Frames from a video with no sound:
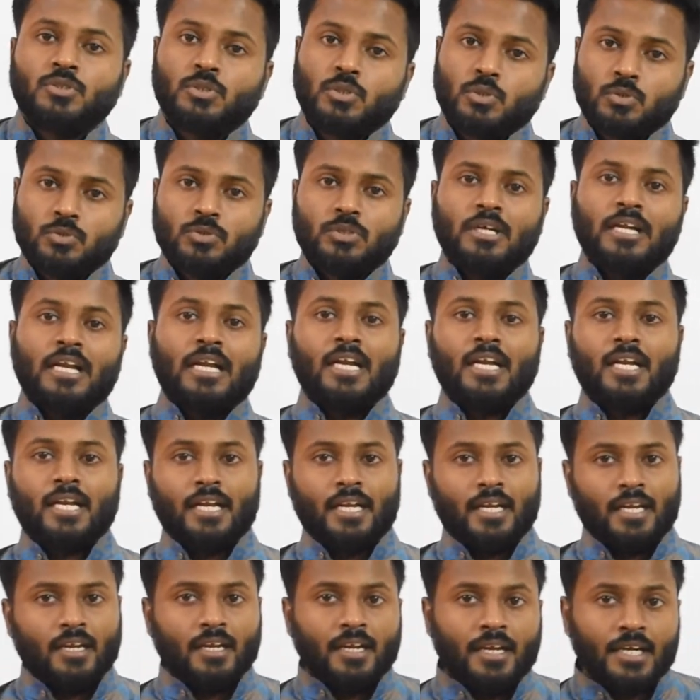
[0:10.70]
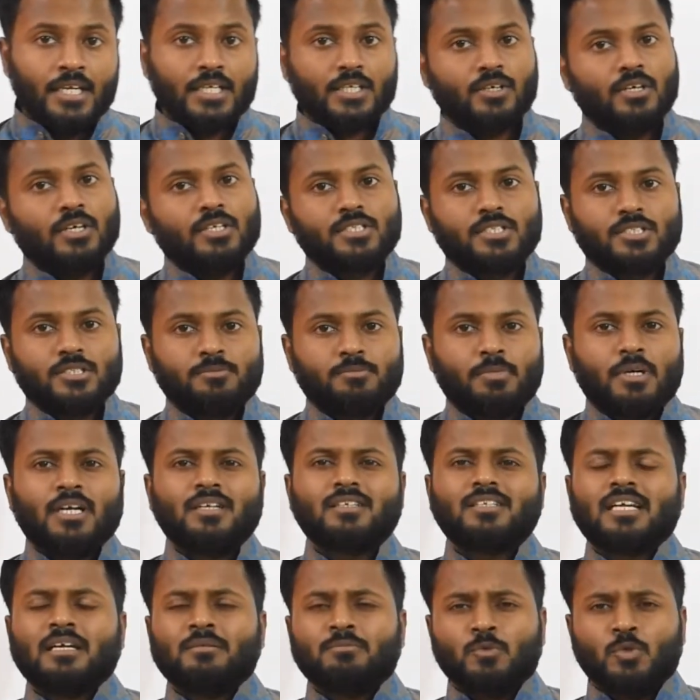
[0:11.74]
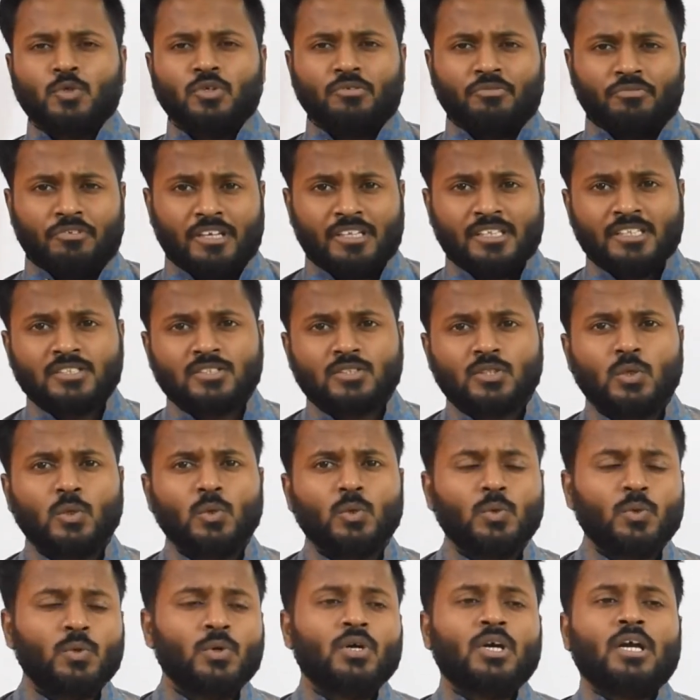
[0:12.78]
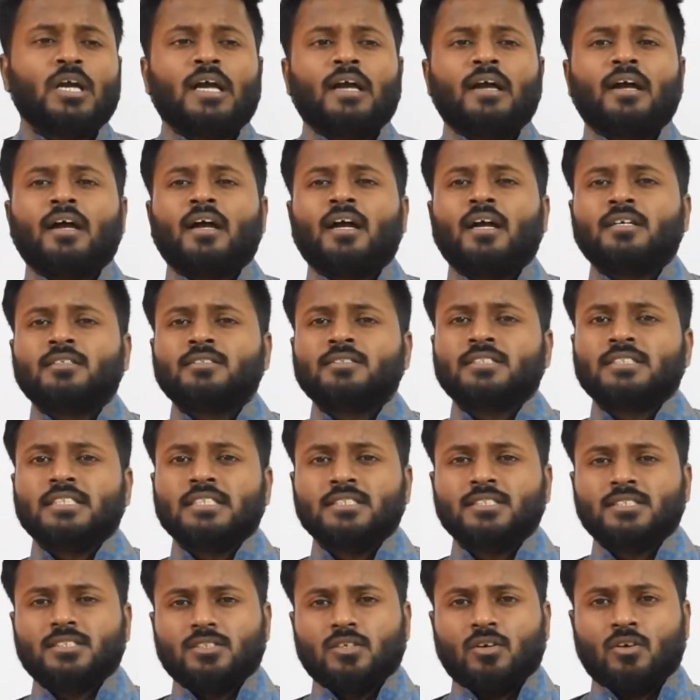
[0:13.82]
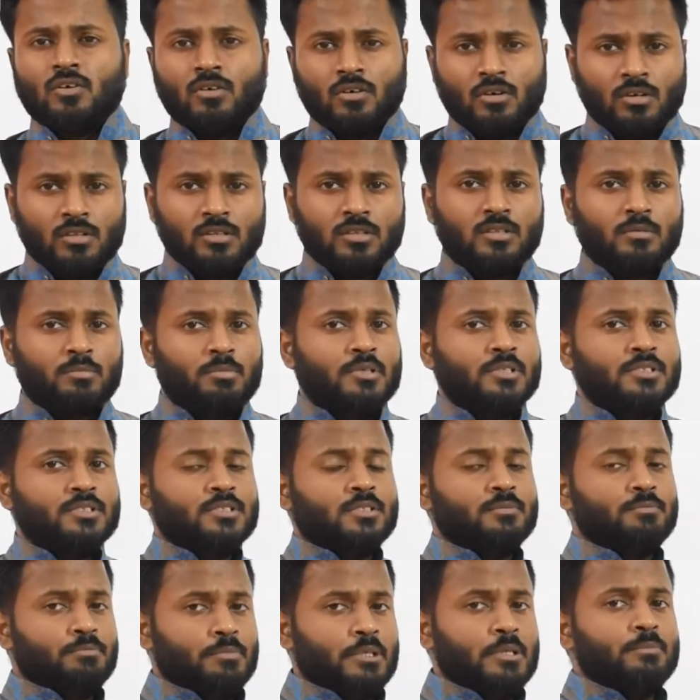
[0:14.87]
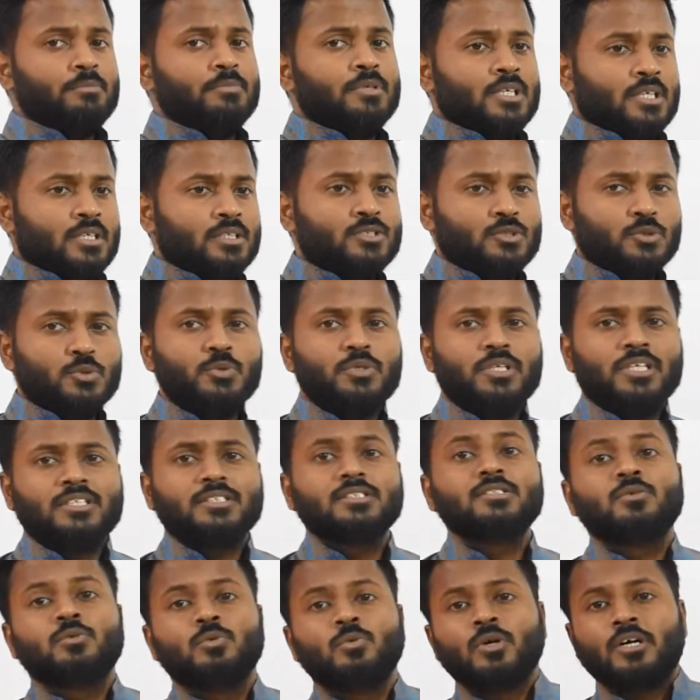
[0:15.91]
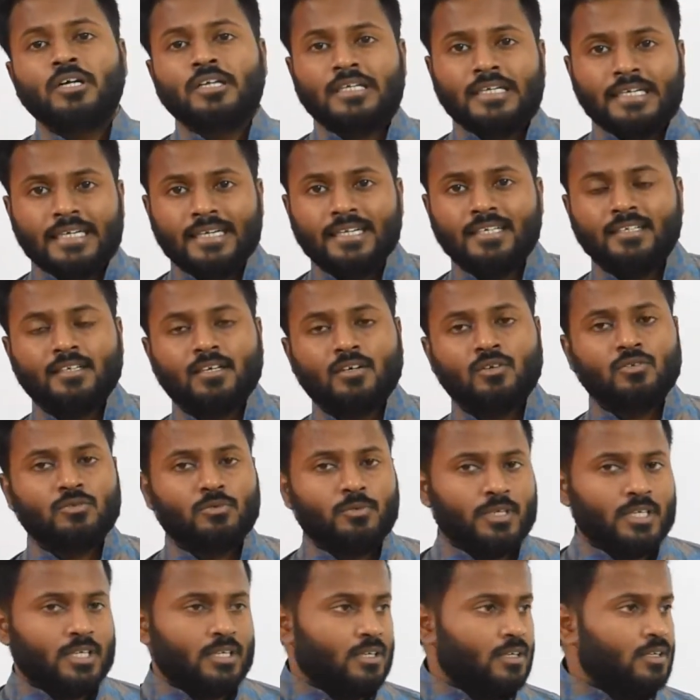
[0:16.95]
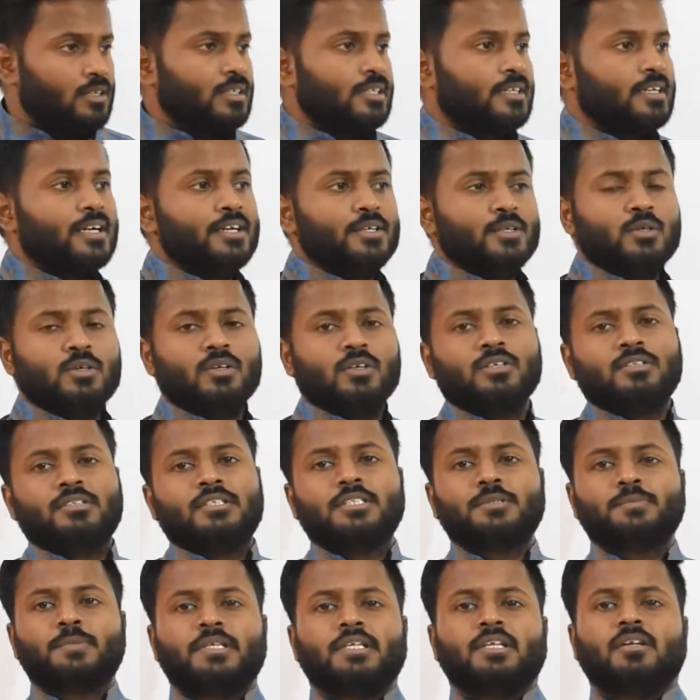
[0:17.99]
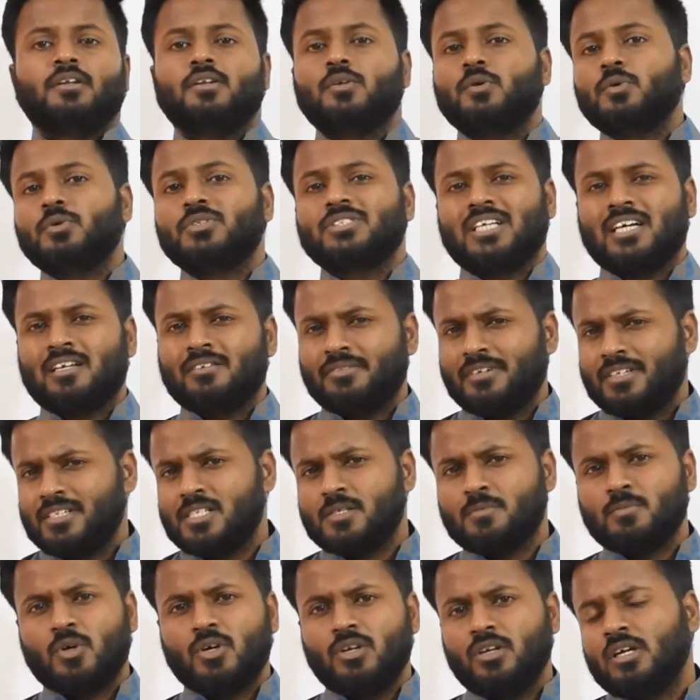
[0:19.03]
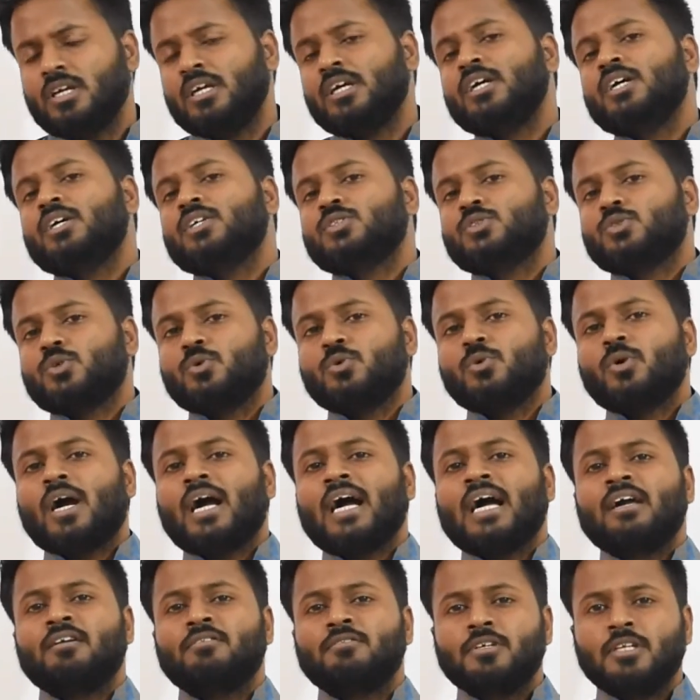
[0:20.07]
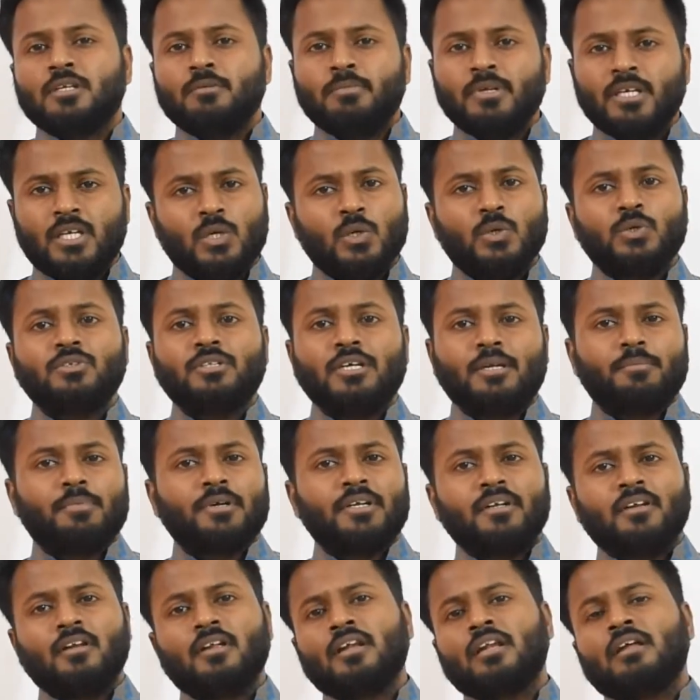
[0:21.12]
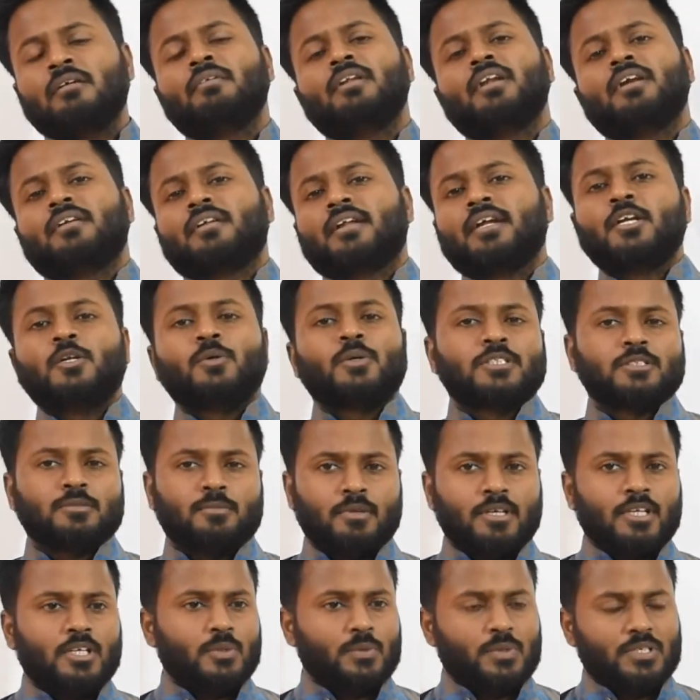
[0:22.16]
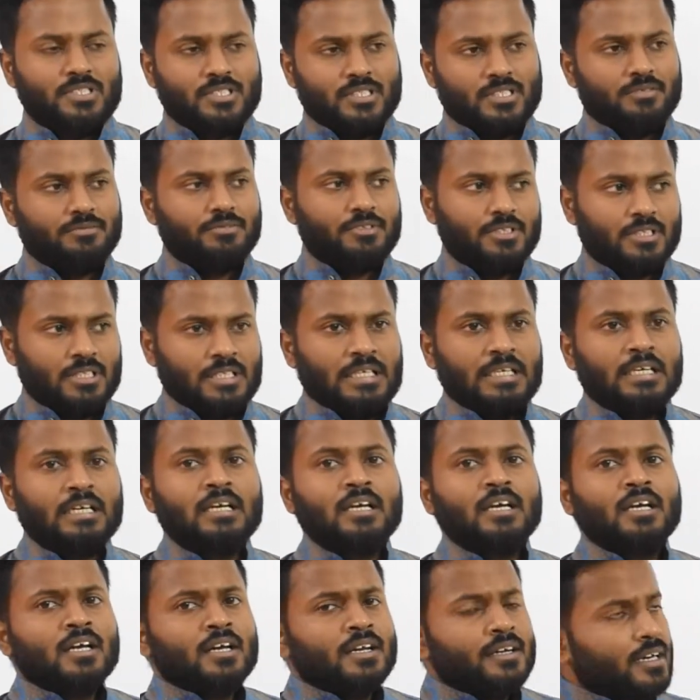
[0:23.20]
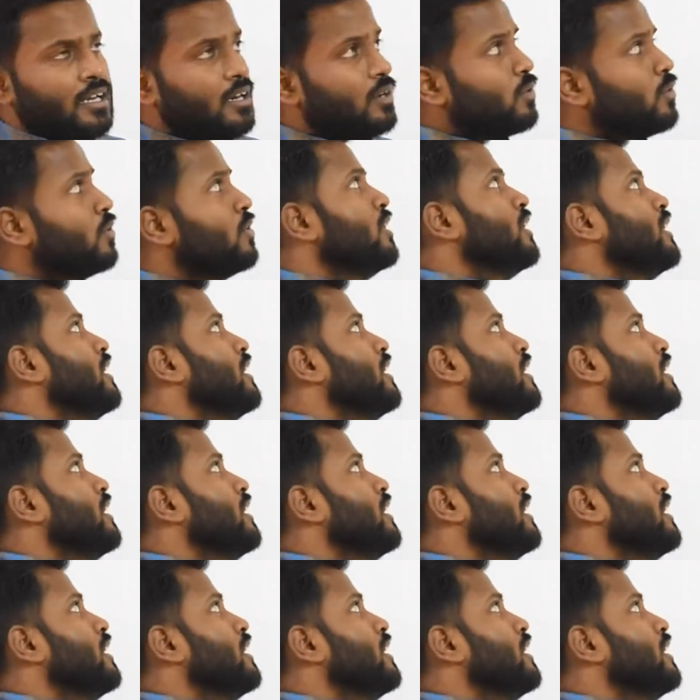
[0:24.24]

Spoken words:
through the introduction part. I'm going very slow, and since all the students who are reading or who are trying to learn this particular course are very small, so I will go to that particular level and try to explain you each and everything. Now